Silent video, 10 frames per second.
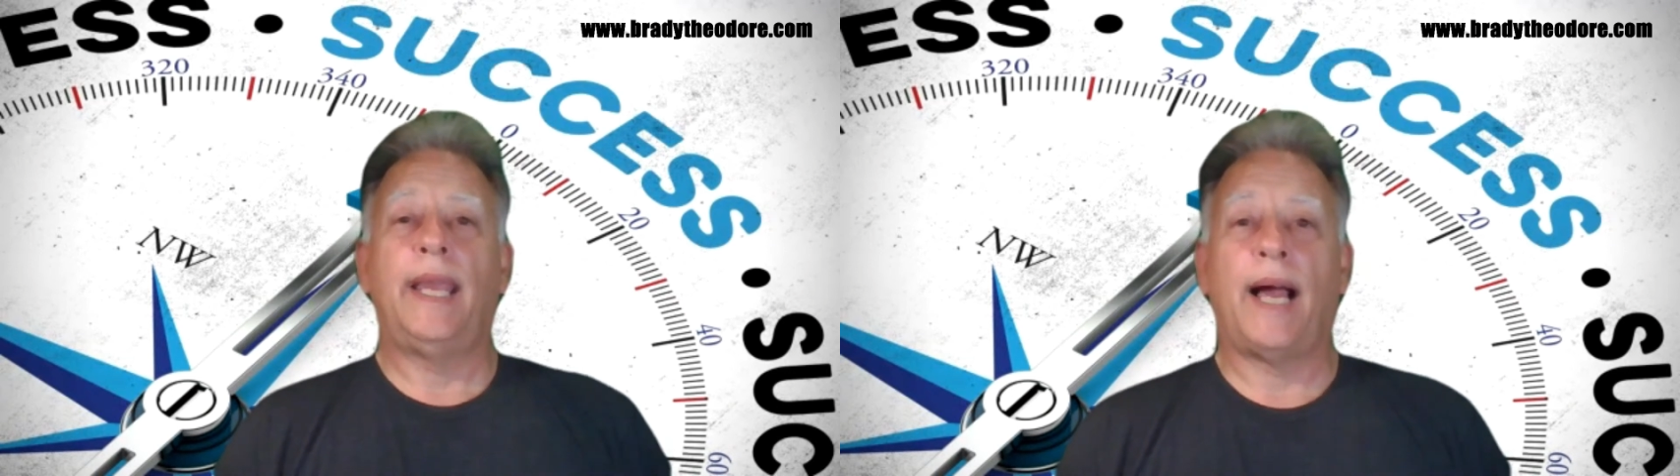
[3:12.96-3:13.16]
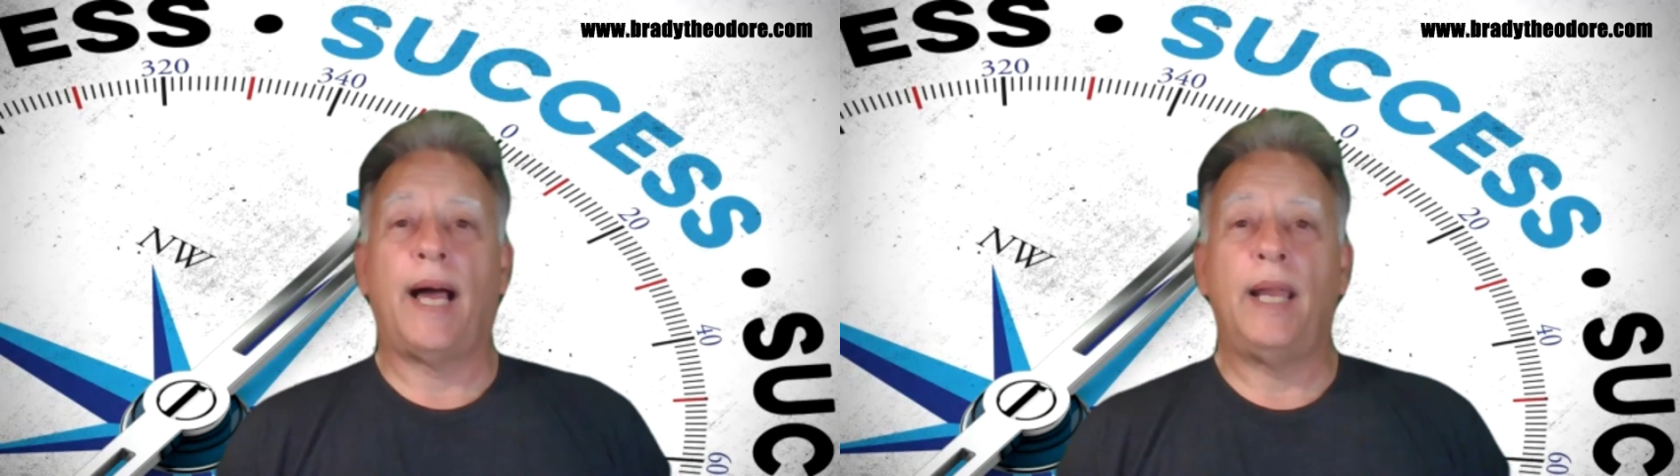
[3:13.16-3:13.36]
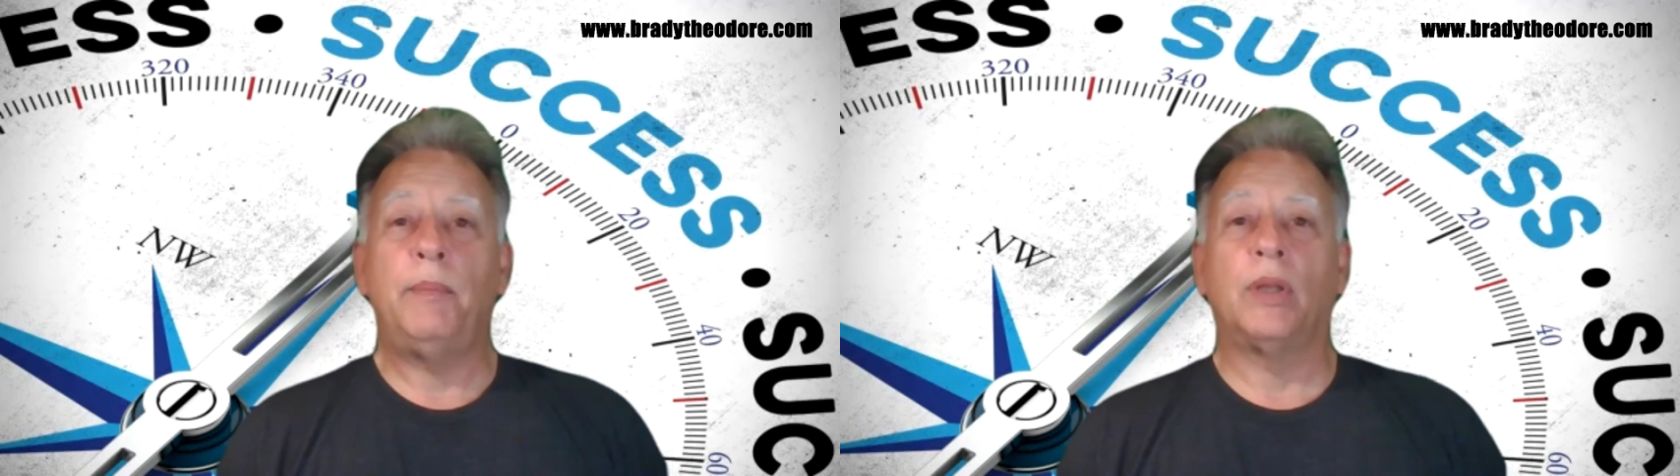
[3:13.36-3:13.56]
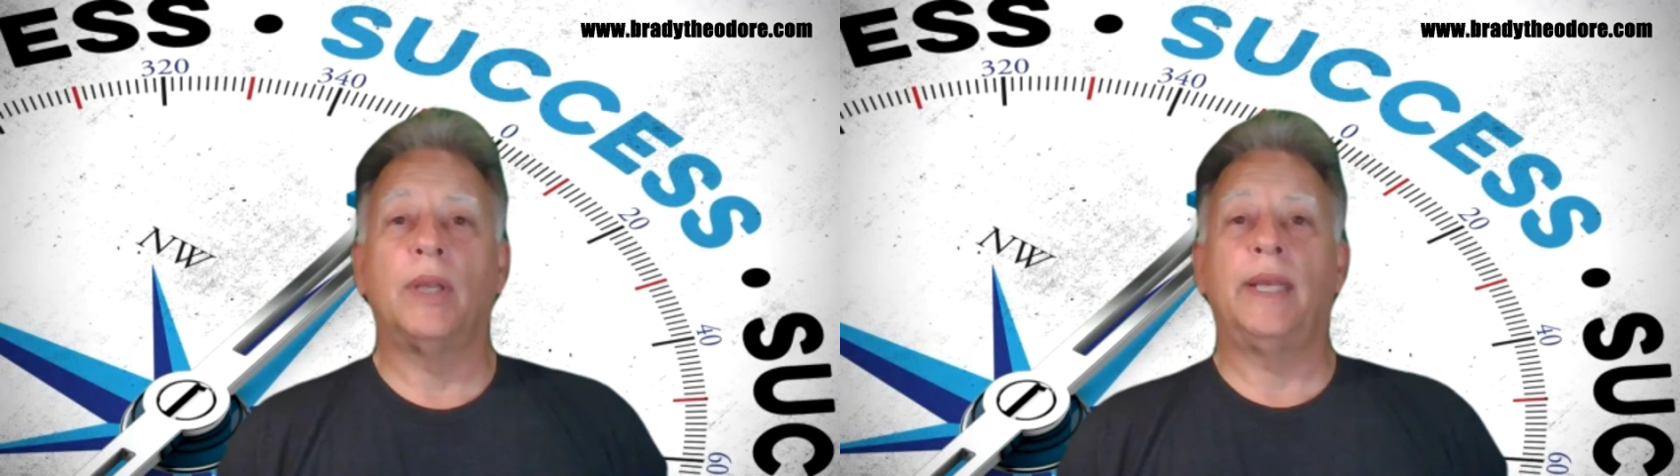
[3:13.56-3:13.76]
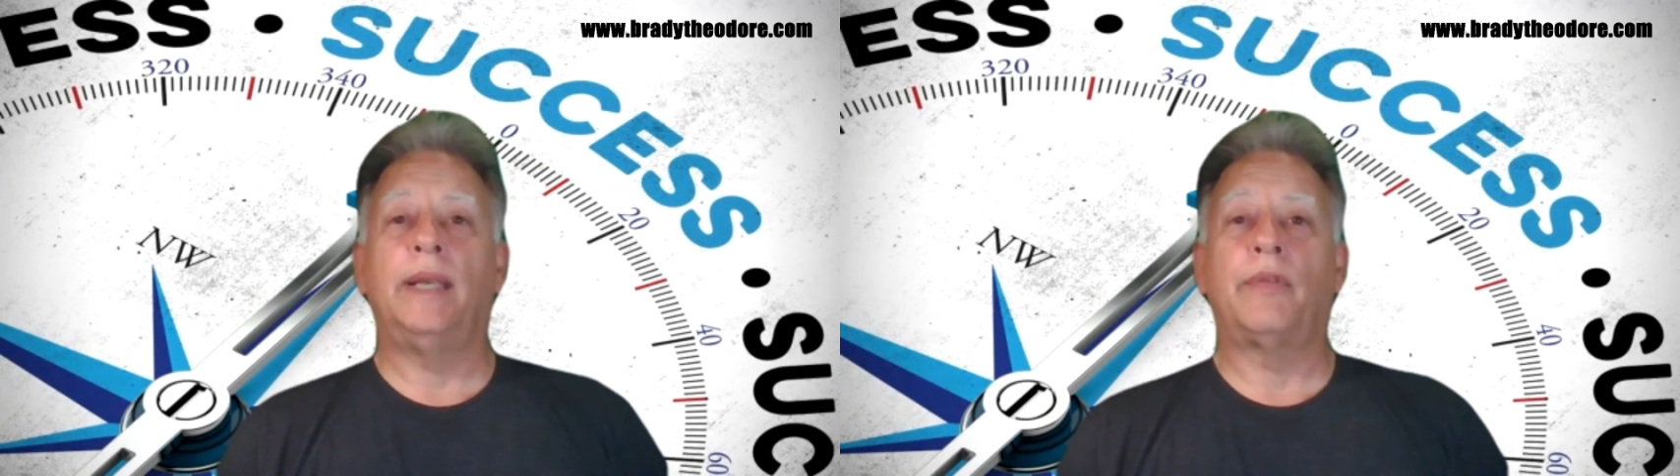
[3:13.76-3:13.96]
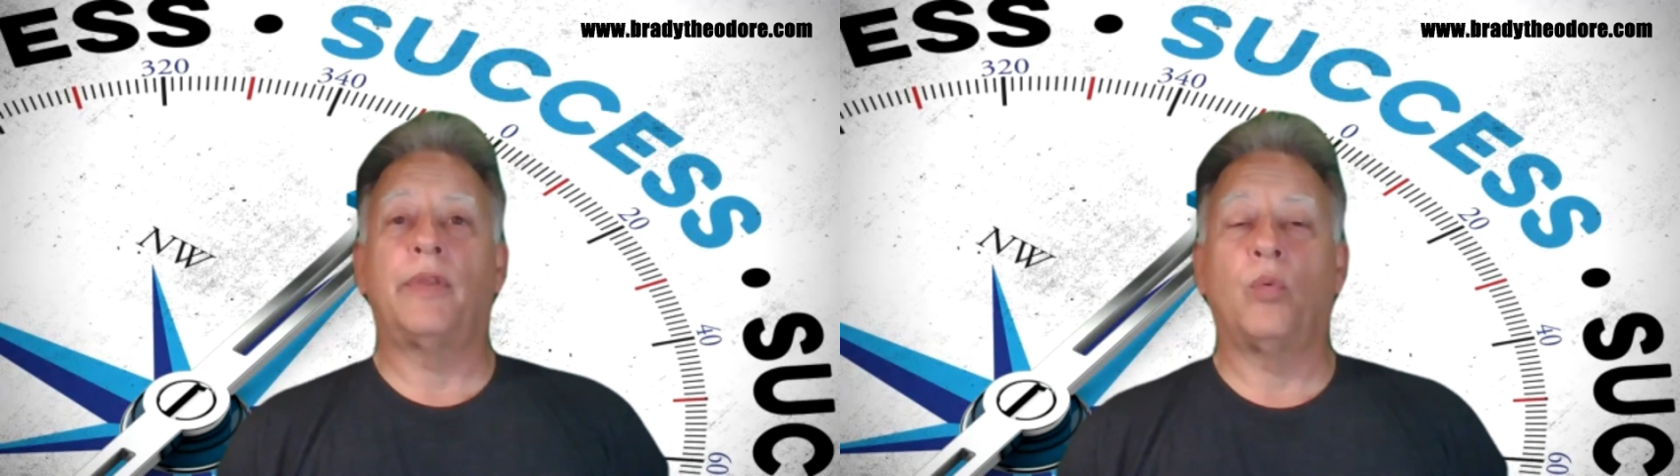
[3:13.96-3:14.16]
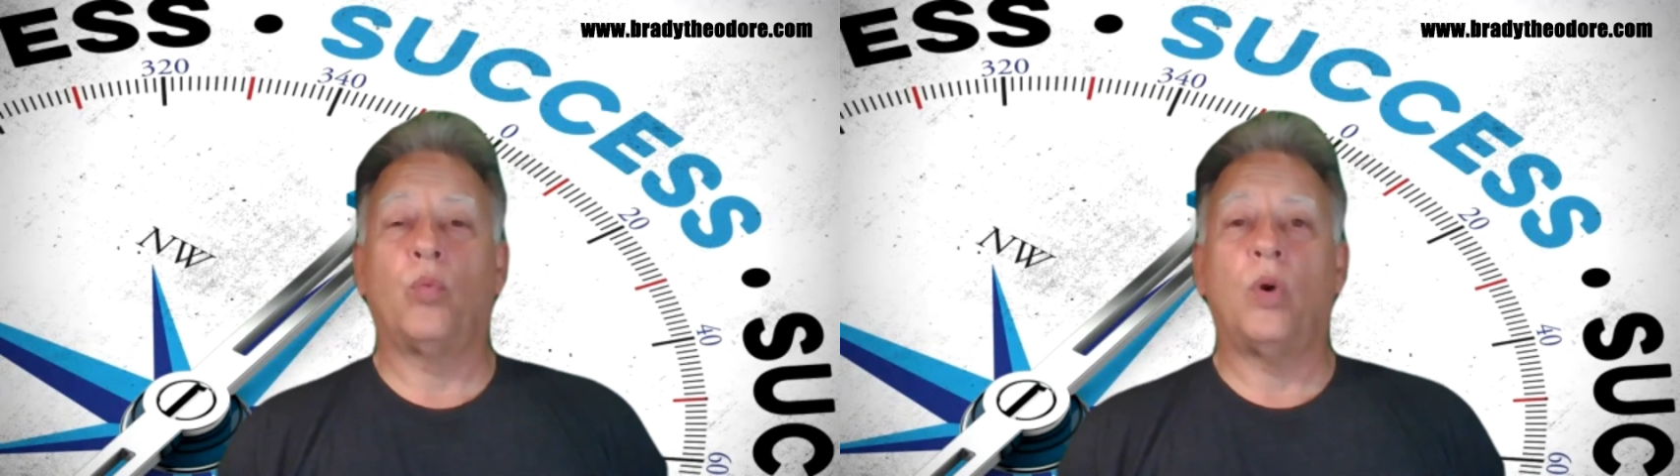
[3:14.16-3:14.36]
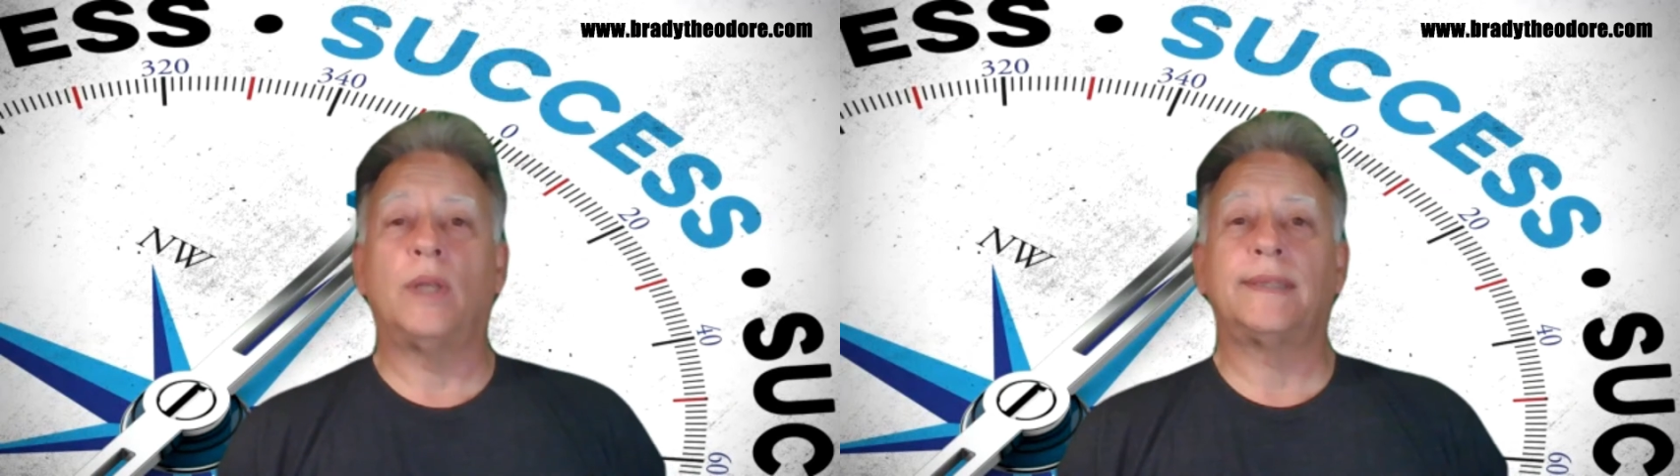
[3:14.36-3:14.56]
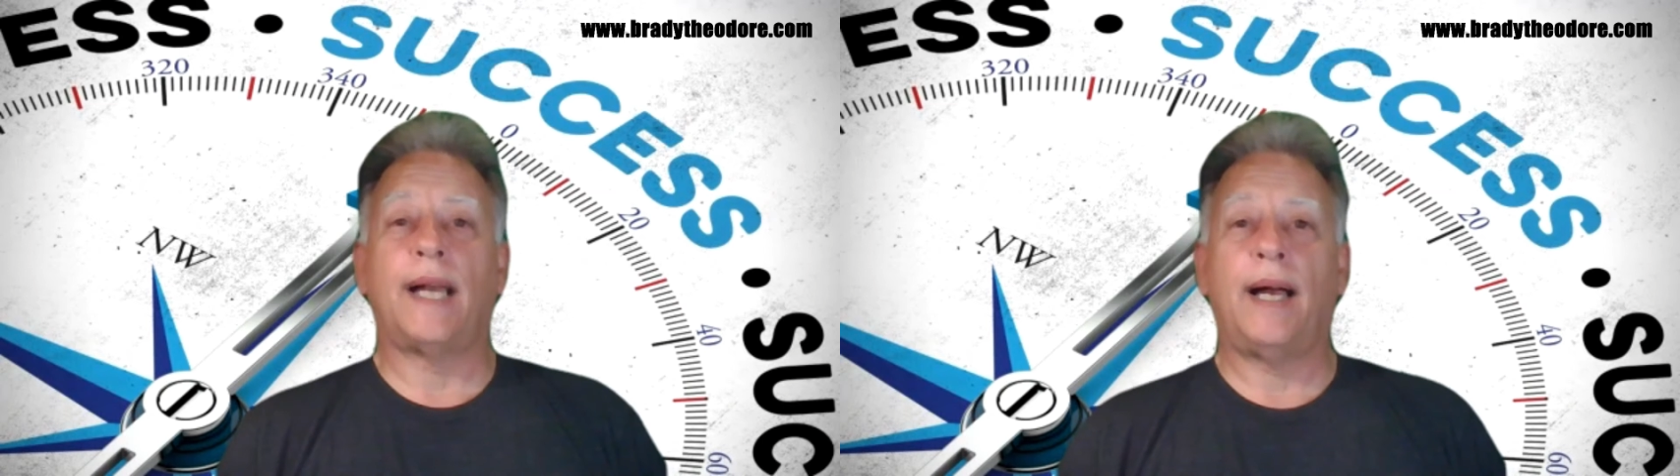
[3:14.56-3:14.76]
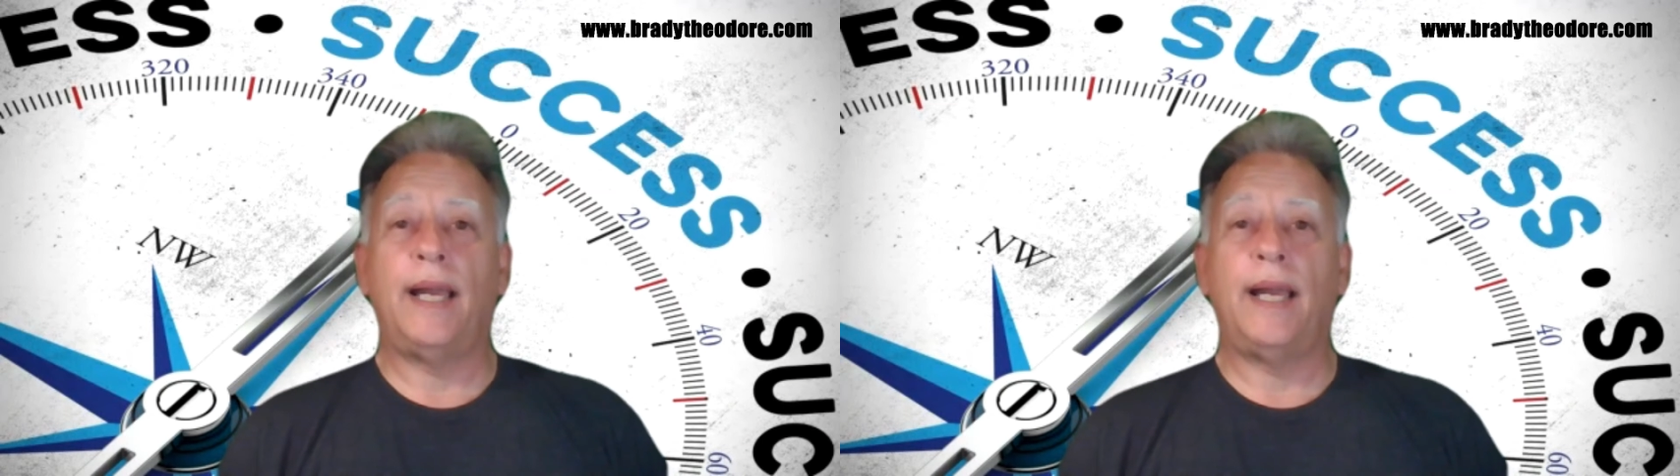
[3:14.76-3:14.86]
And I believe that once